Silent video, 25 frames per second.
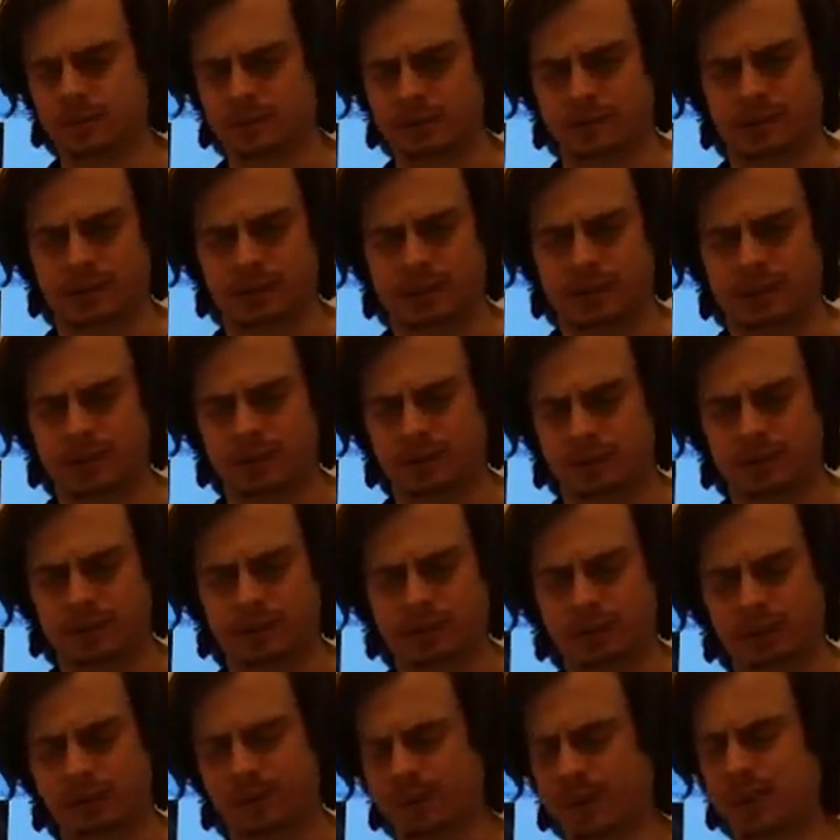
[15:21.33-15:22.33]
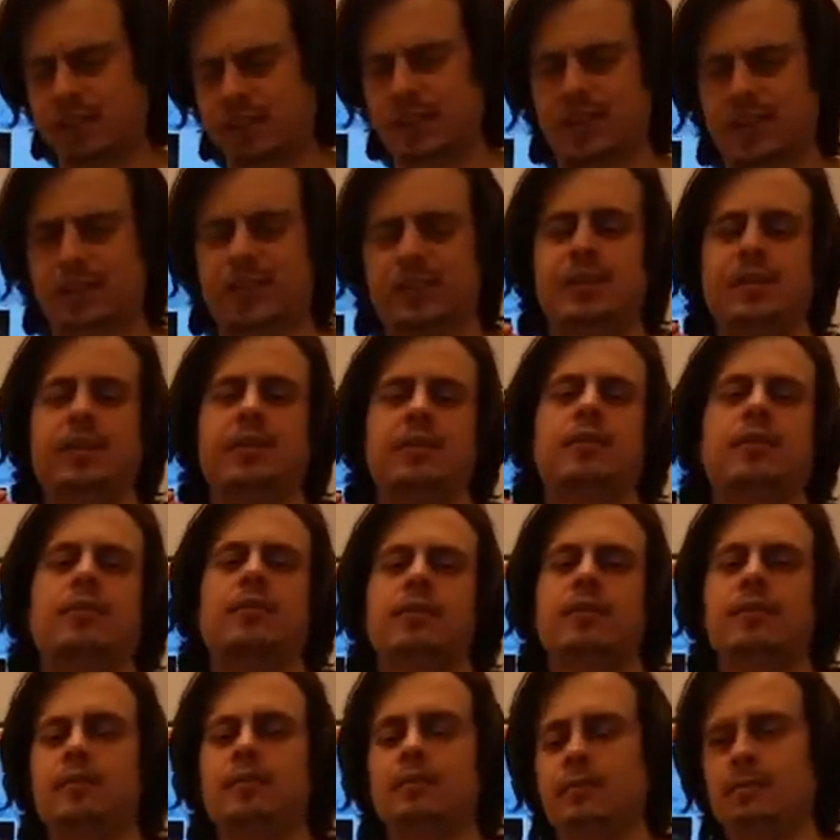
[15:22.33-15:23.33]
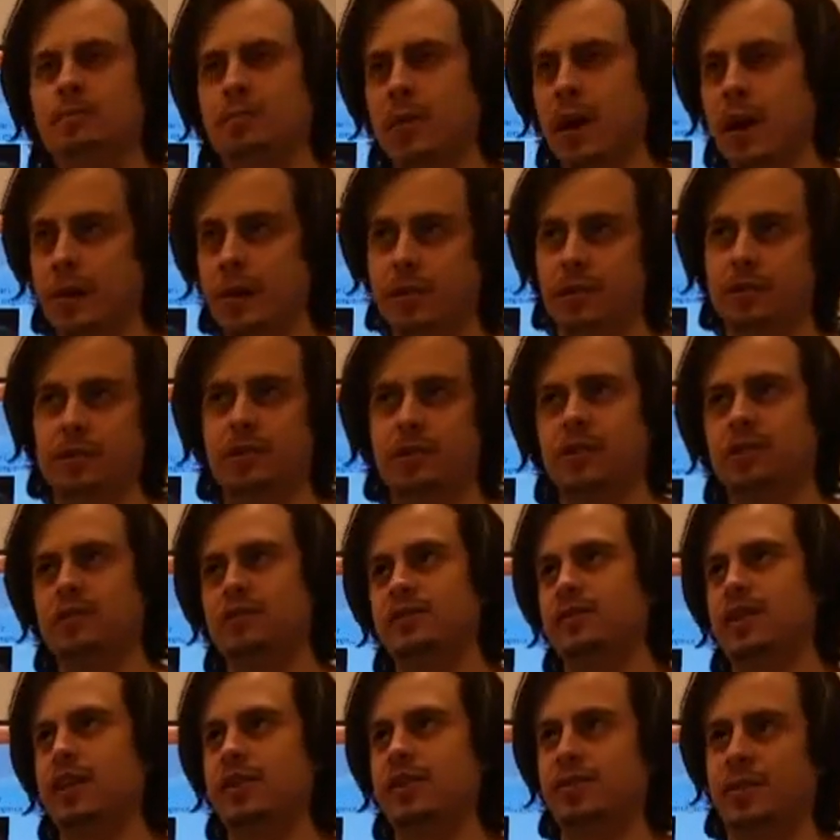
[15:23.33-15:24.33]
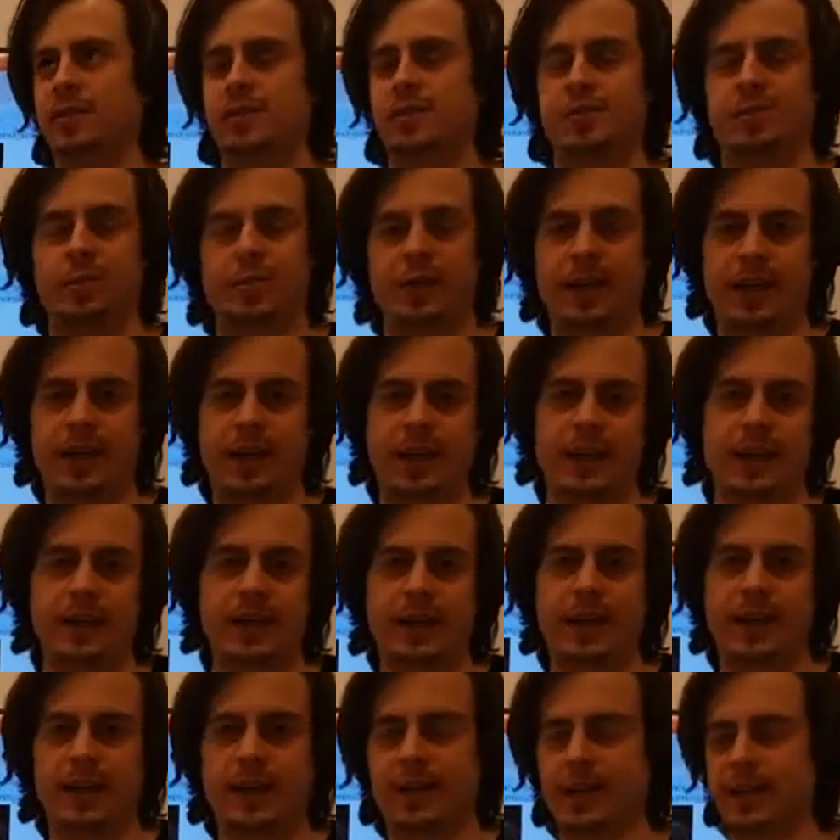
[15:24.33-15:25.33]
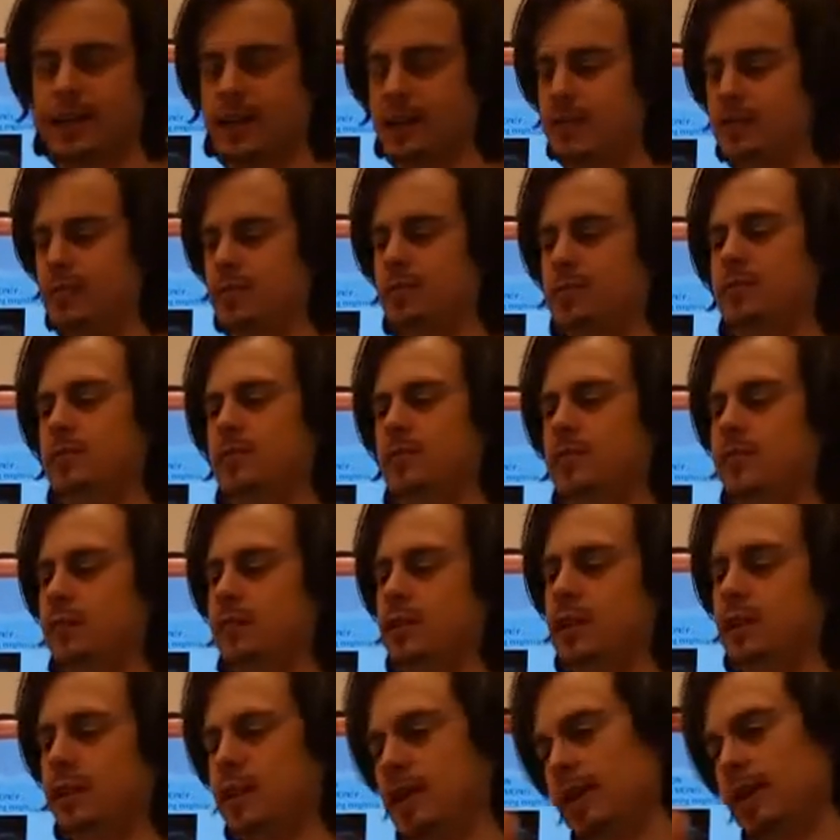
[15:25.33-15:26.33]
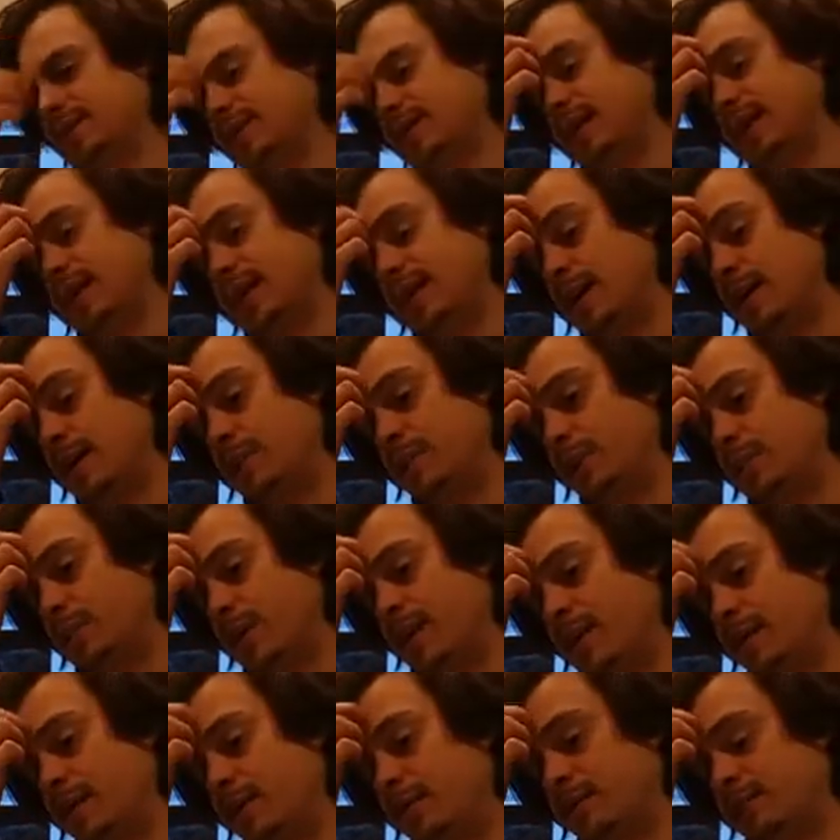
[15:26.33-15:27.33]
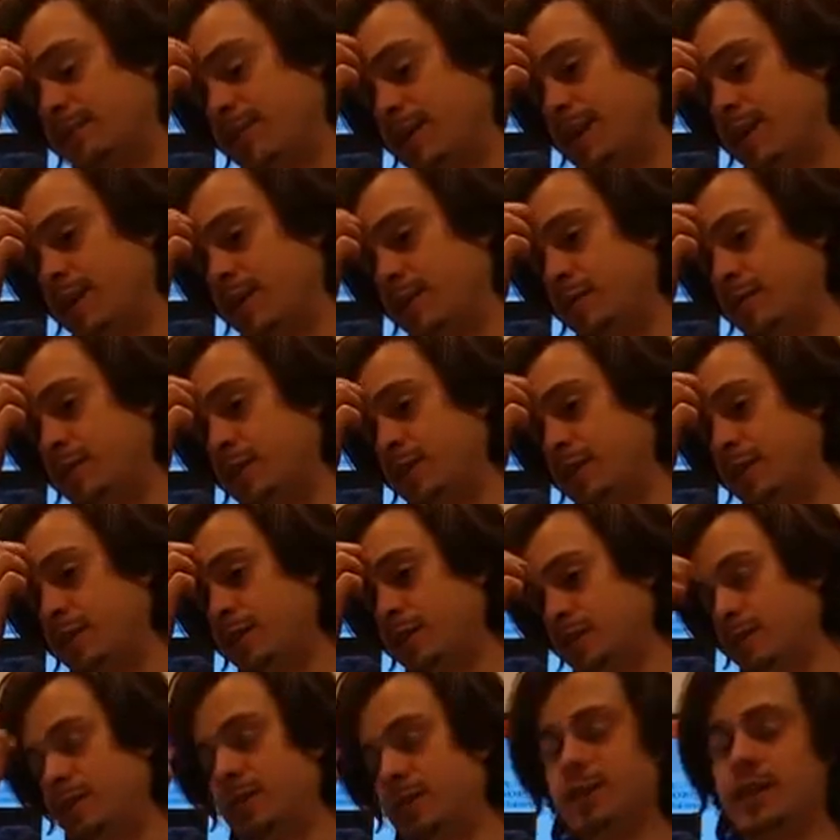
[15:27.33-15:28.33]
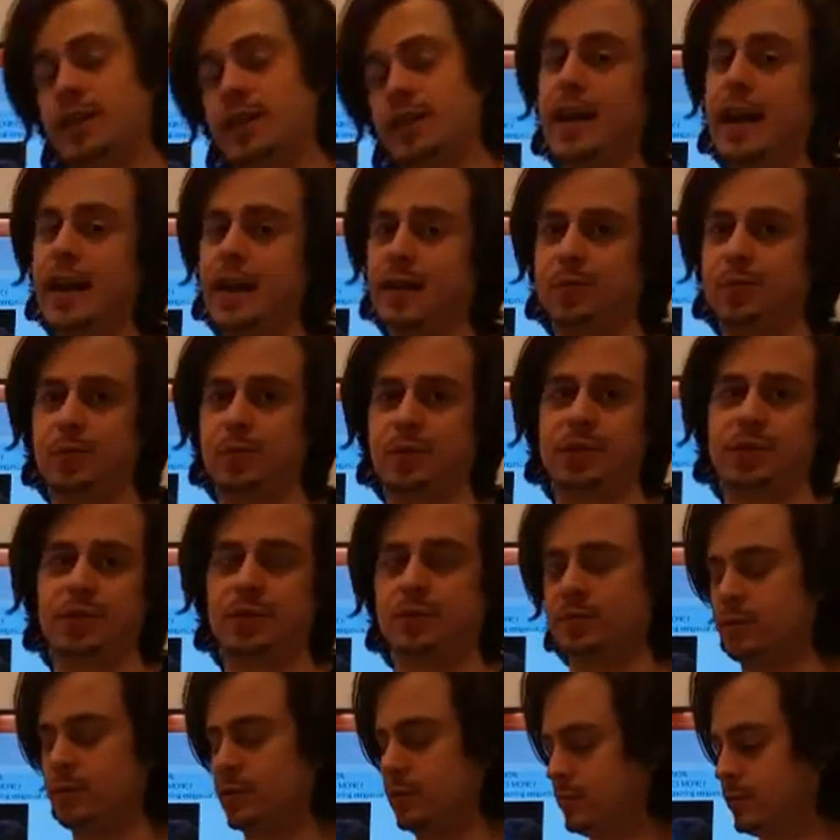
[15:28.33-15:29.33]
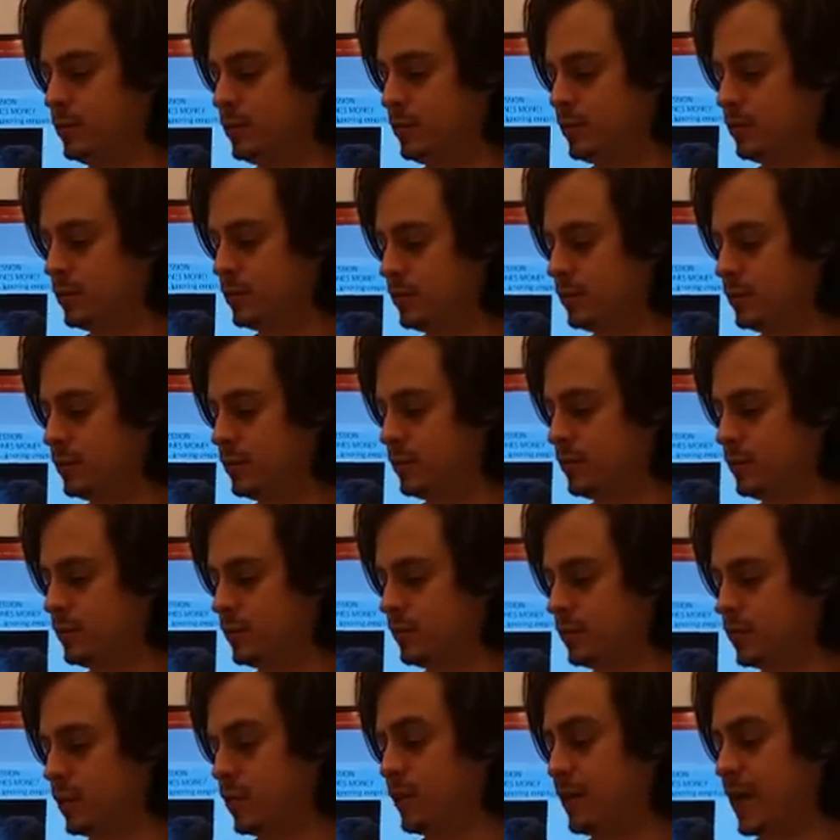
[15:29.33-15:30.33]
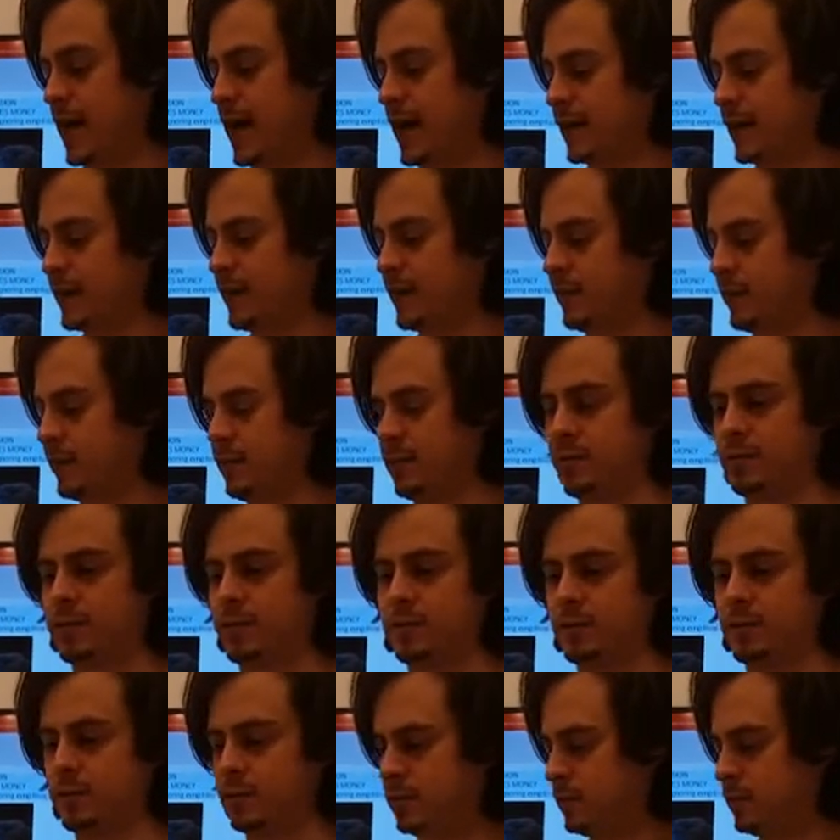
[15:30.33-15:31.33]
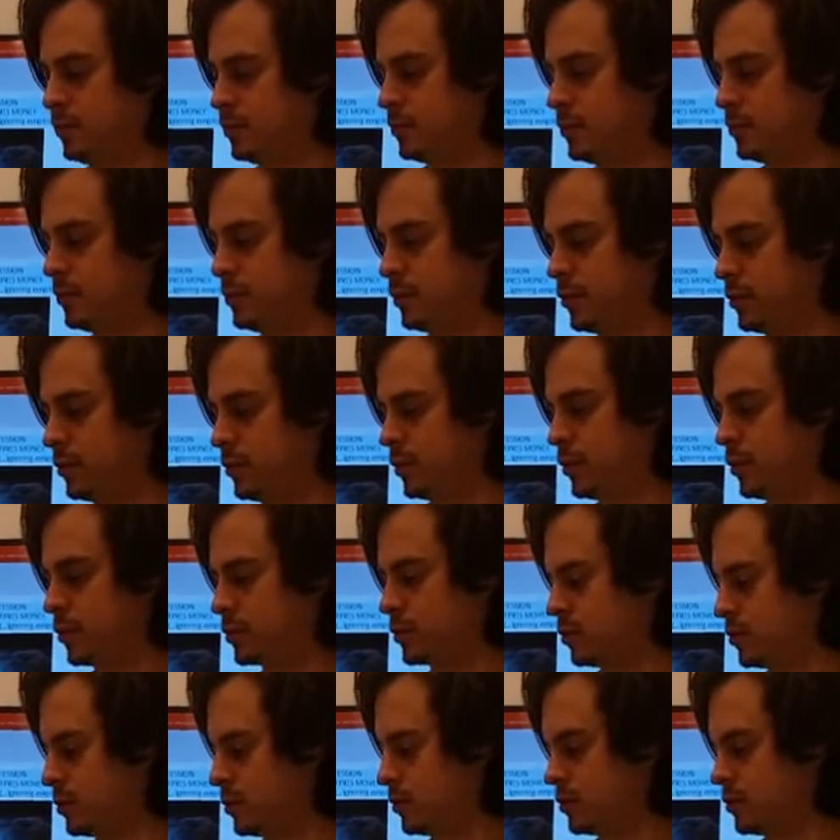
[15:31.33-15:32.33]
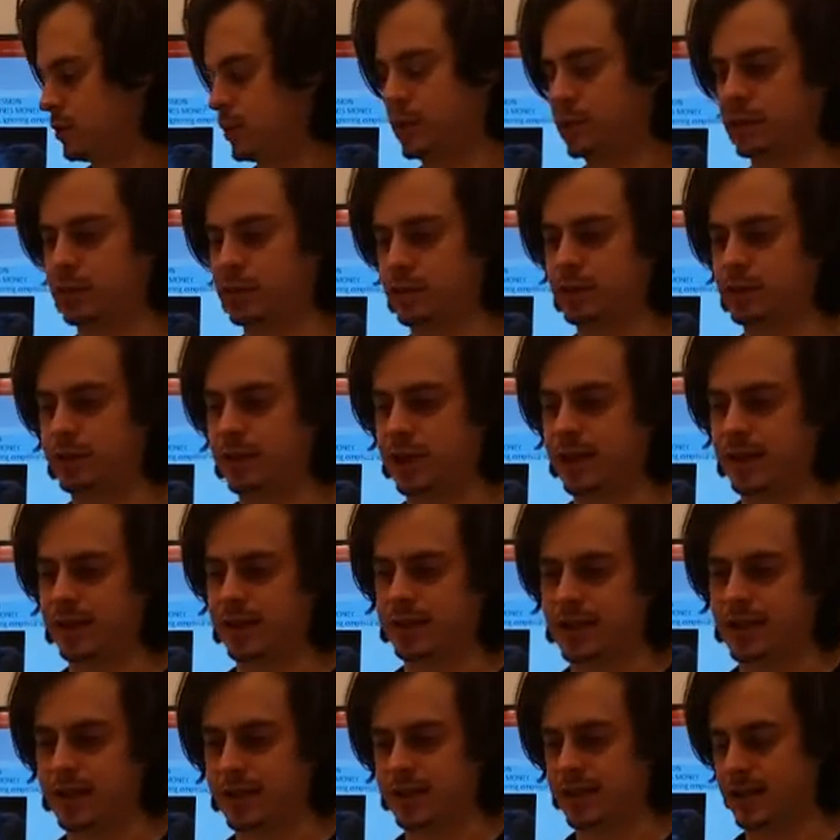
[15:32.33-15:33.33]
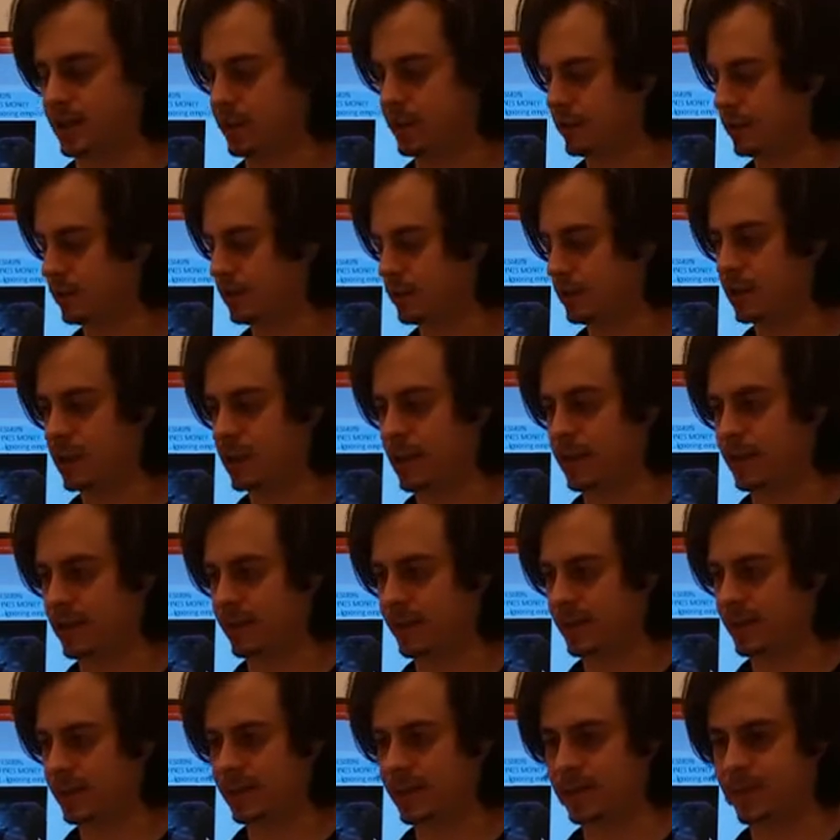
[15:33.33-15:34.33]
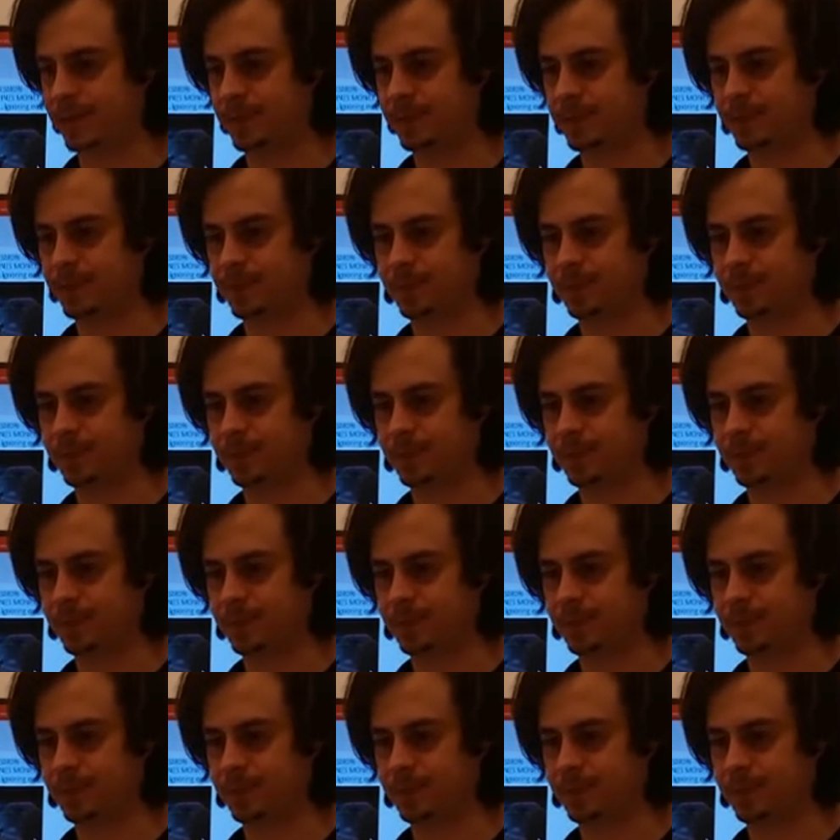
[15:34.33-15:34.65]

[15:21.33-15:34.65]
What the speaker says: Yamaguchi's model of HR 2990. He has an economic model of how the NEED Act will impact our local United States and global economies.